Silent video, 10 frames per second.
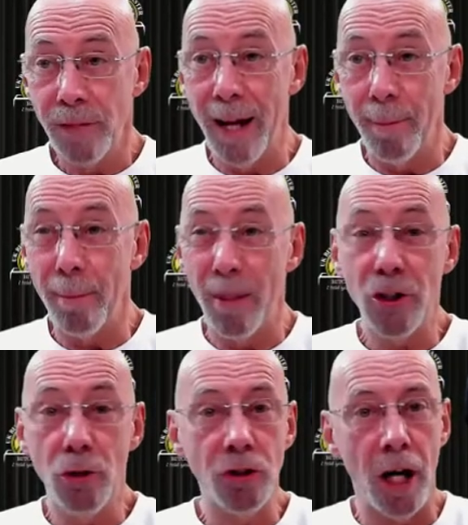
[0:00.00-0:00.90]
That
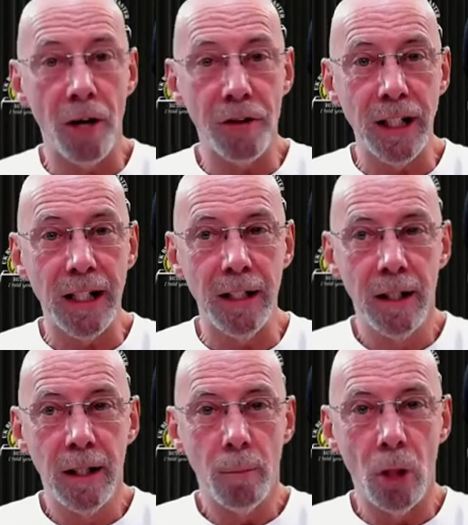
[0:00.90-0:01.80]
makes you start
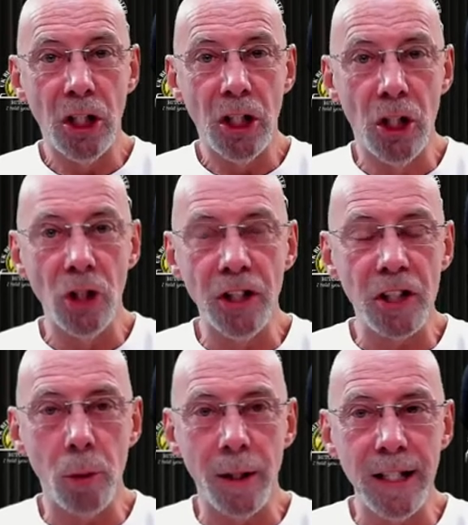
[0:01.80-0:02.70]
thinking, my
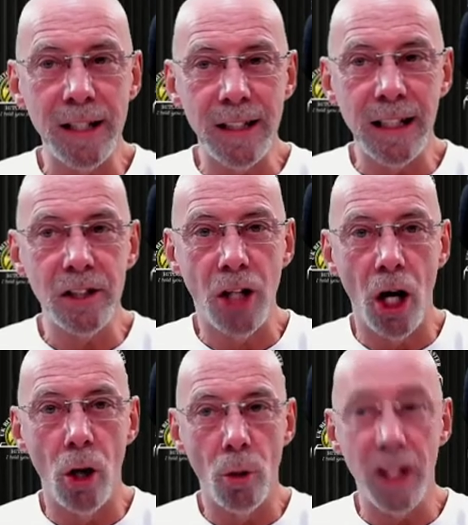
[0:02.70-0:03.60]
goodness, when this thing
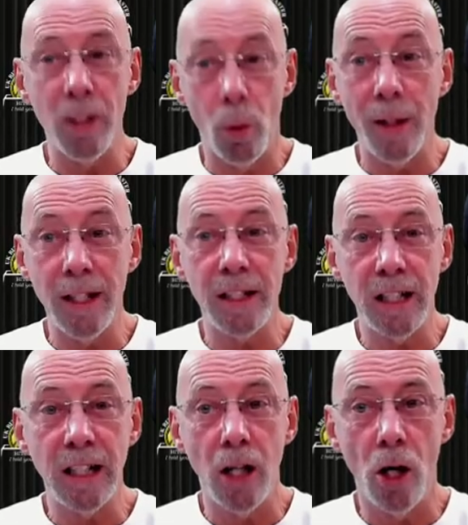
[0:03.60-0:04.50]

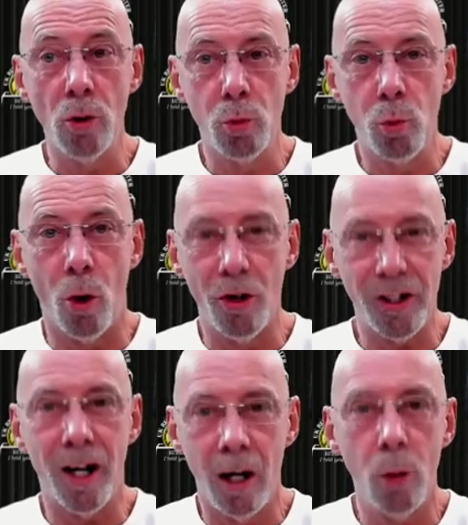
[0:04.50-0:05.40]
goes,
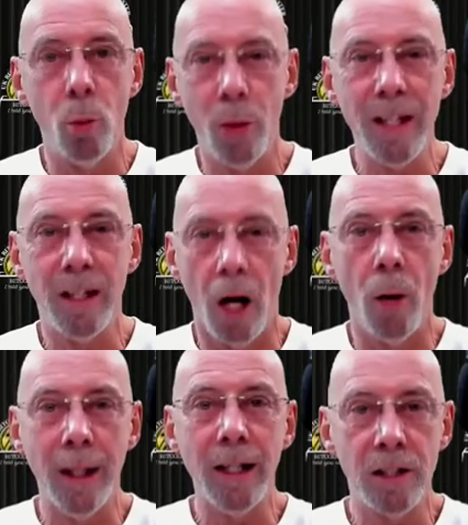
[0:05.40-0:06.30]
what are we
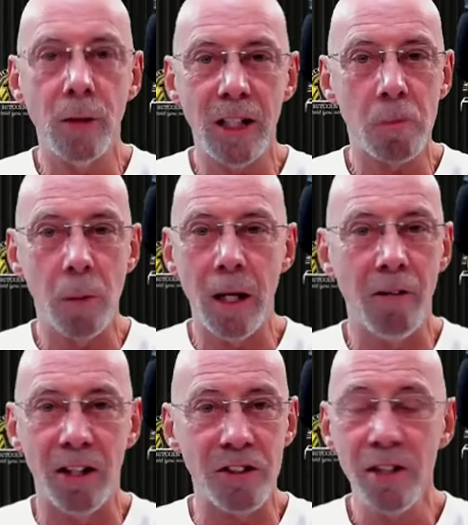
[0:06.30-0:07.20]
going to
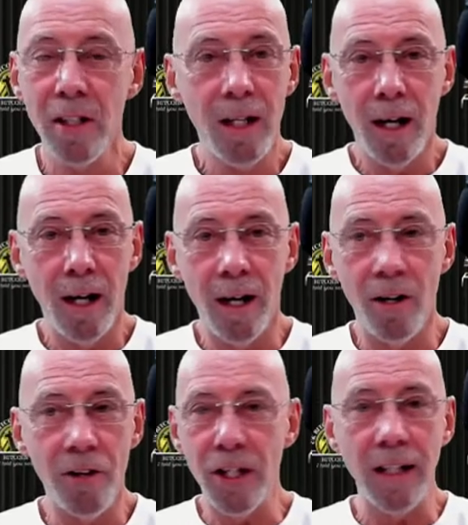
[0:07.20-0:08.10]
experience? And
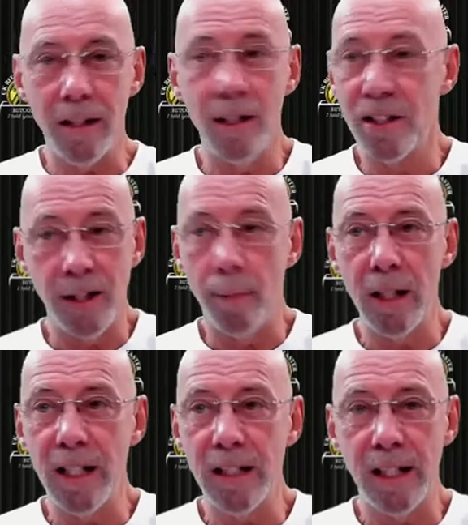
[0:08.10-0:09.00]
I think, as
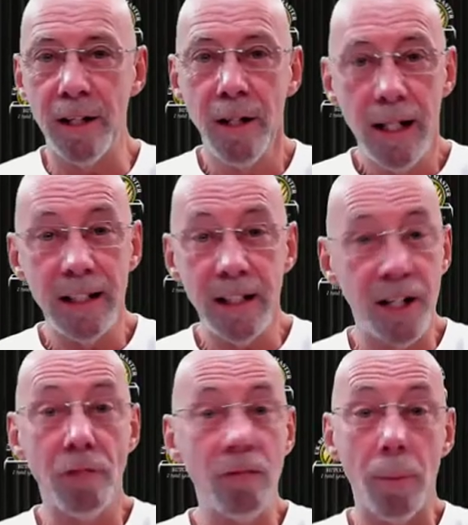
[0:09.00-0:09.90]
somebody said, it's
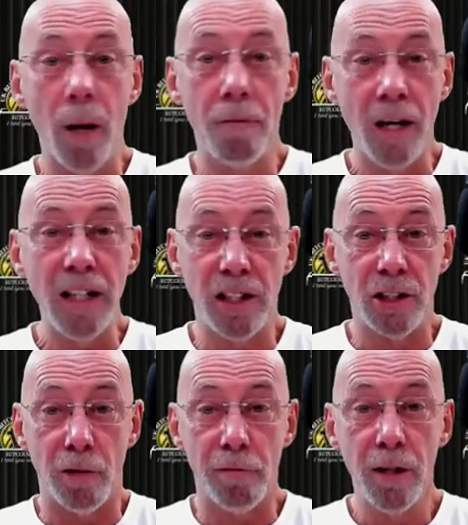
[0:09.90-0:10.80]
going to rip our
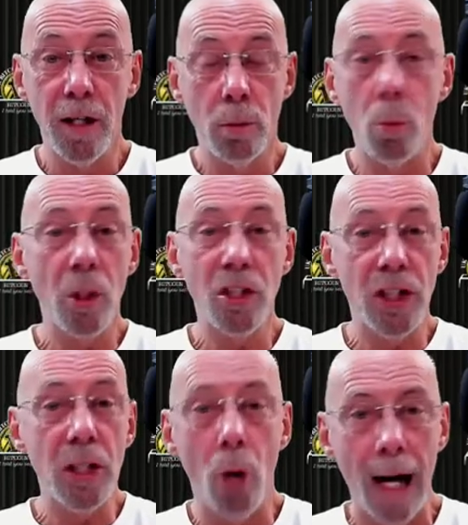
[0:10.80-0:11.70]
faces off when we
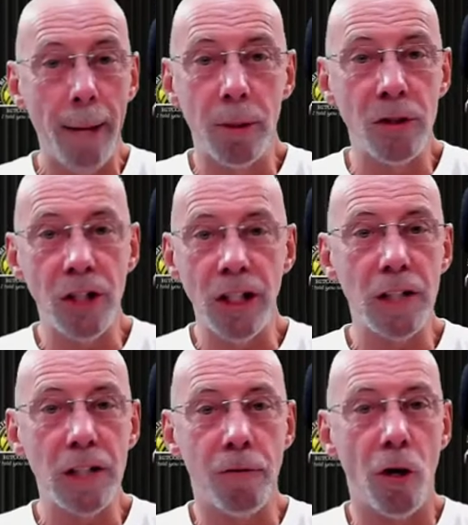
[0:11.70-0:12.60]
see what happens in
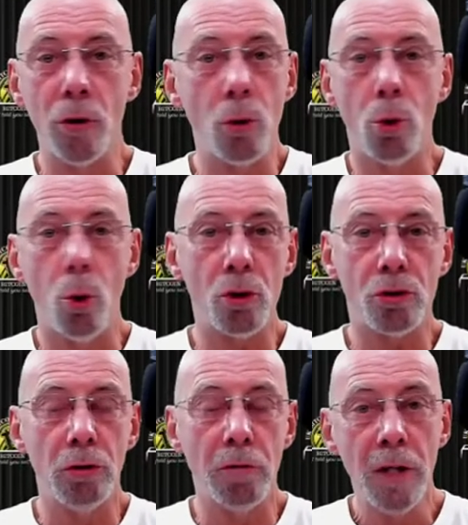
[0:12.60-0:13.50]
this final
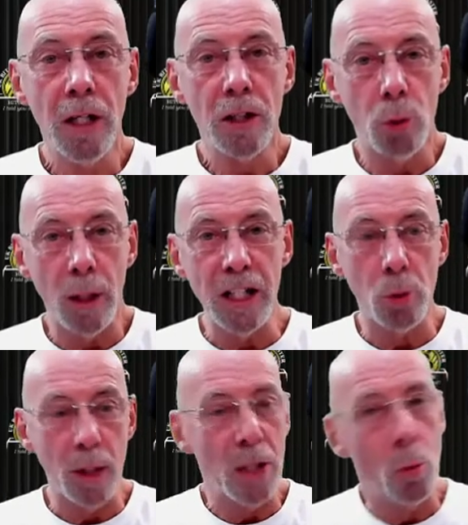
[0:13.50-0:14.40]
quarter of
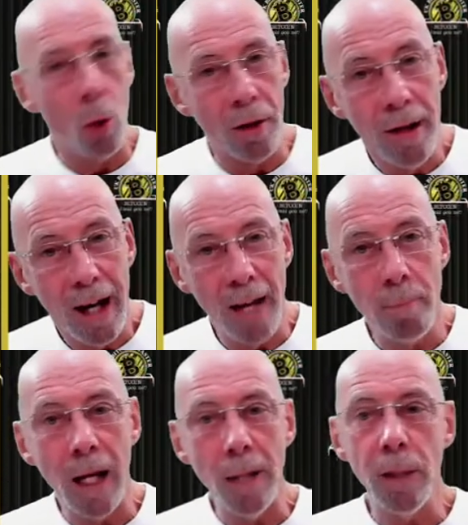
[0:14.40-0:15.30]
2021
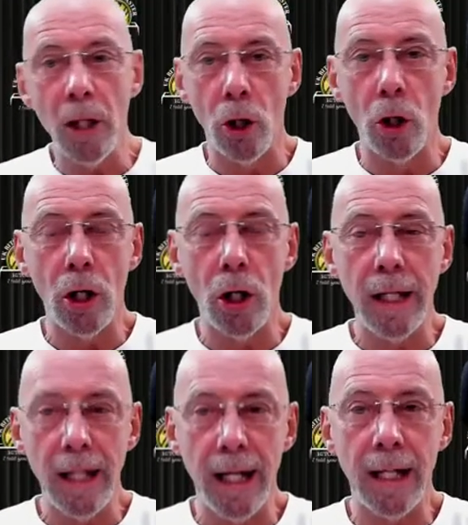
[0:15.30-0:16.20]
and maybe
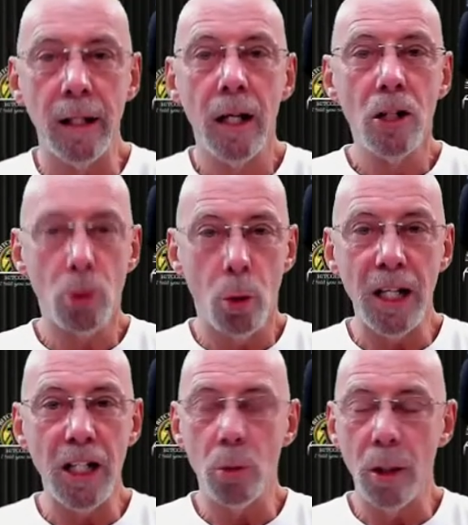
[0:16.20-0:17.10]
early in
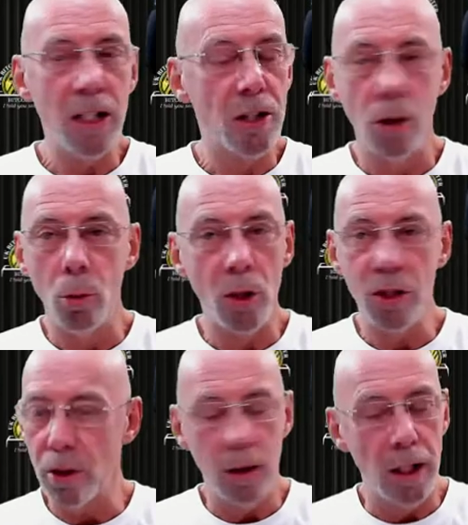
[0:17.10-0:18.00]
2022,
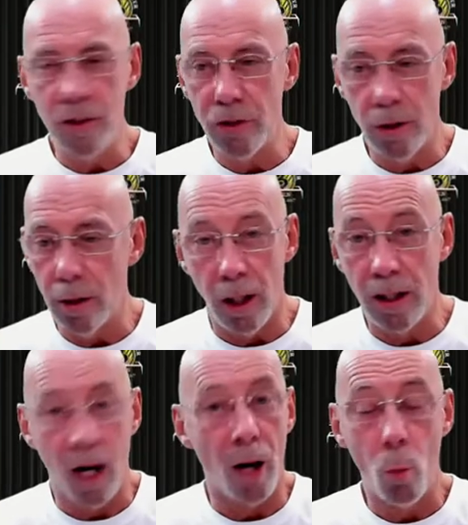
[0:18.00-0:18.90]
which is,
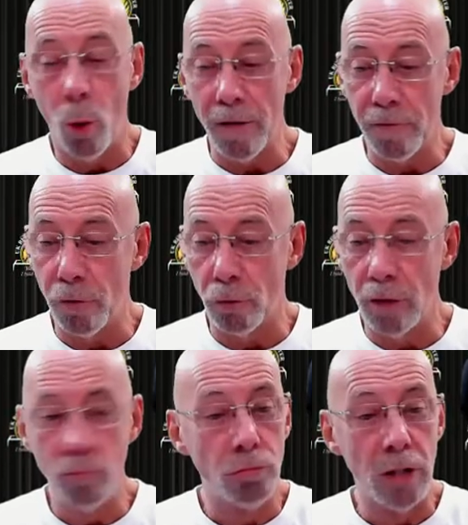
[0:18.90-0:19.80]
I can't wait for.
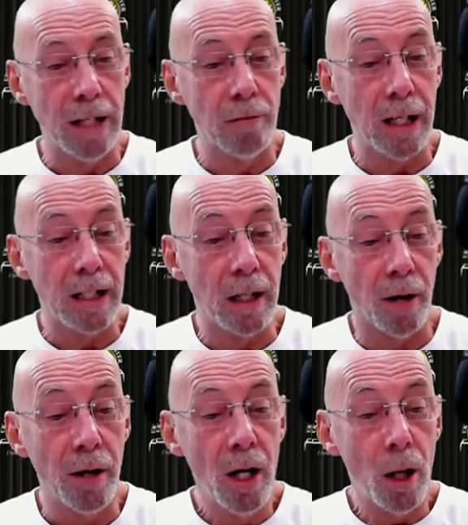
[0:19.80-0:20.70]
I really, really can't.